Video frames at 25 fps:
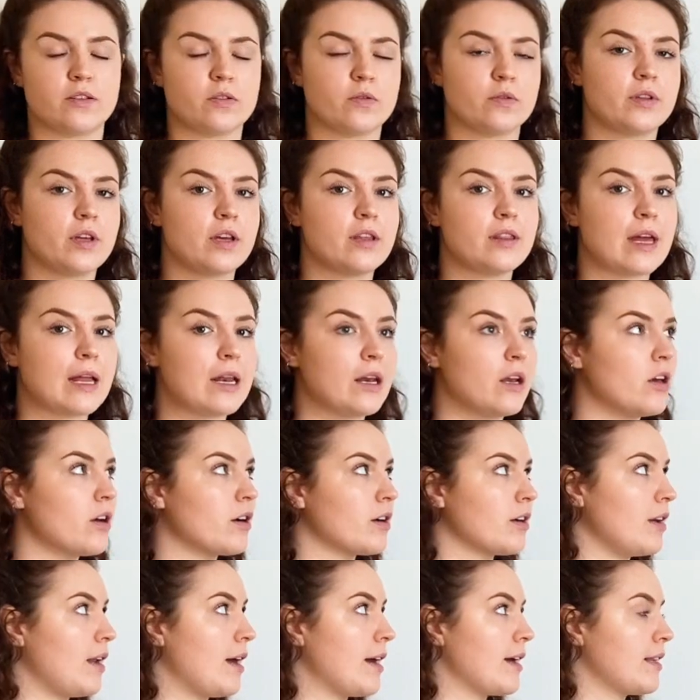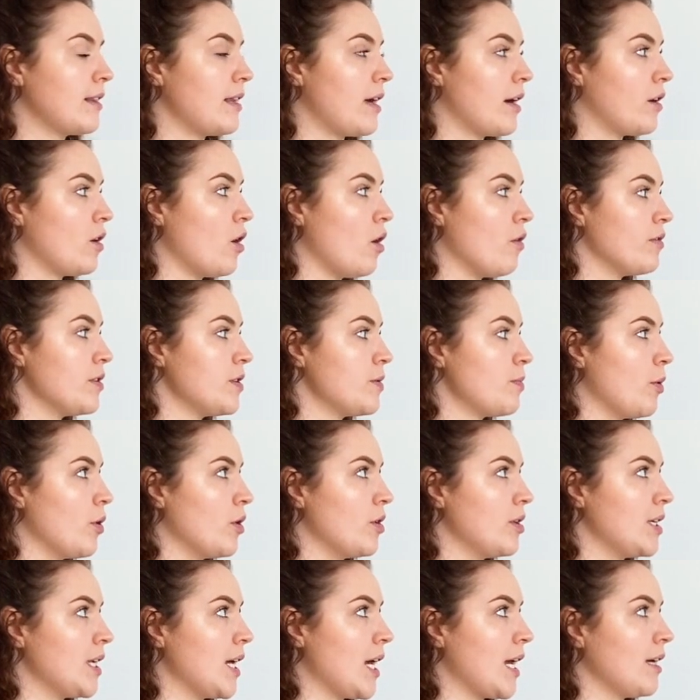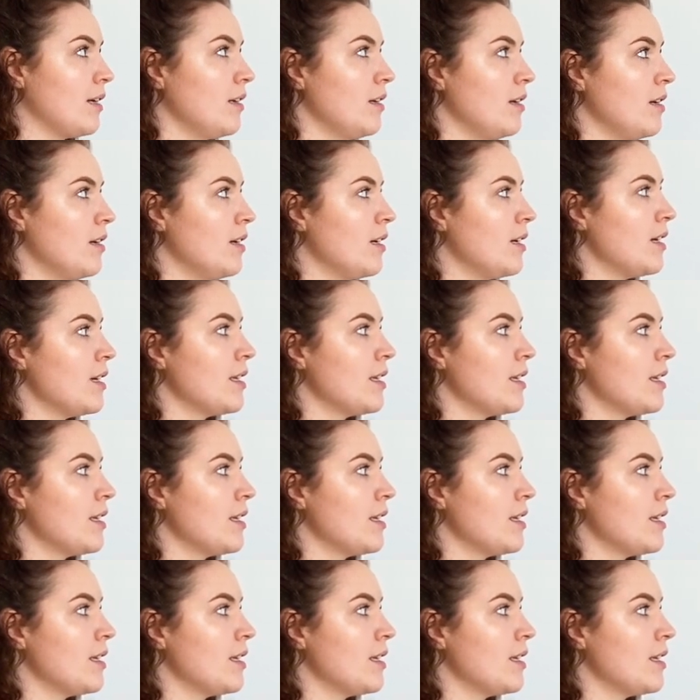So although they look like they're corresponding,